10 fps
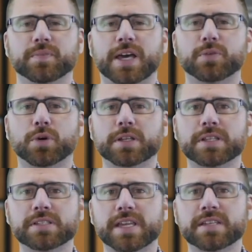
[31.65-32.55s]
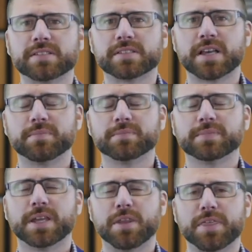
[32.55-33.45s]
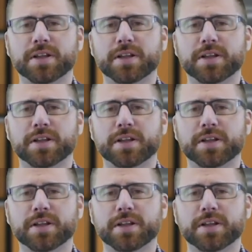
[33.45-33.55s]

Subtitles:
how to work these cases up, and